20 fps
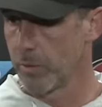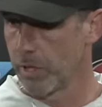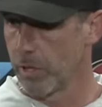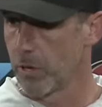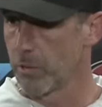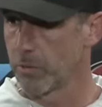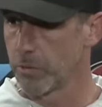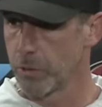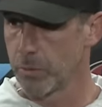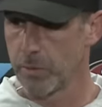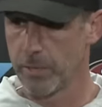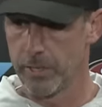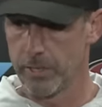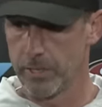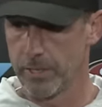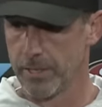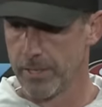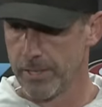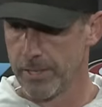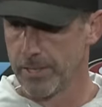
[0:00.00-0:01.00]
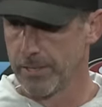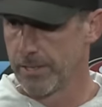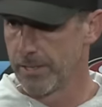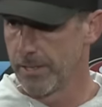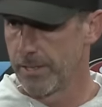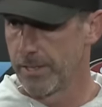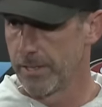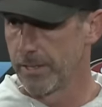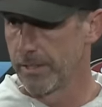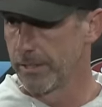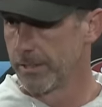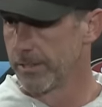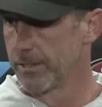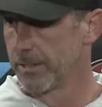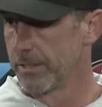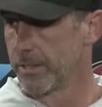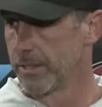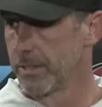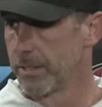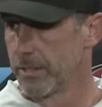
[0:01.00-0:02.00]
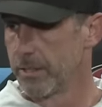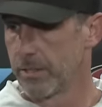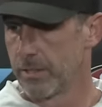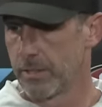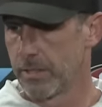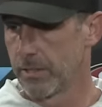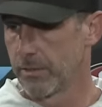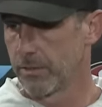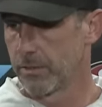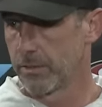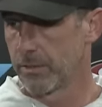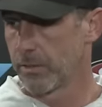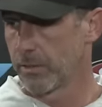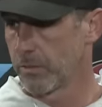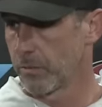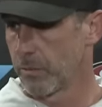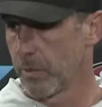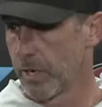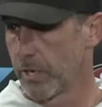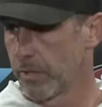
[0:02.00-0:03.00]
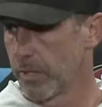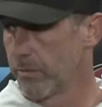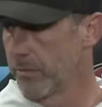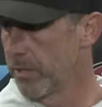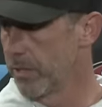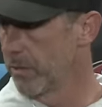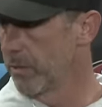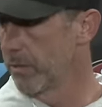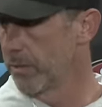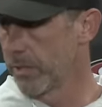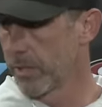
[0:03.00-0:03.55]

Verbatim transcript: coach, but I, that's, that's why I love dealing with the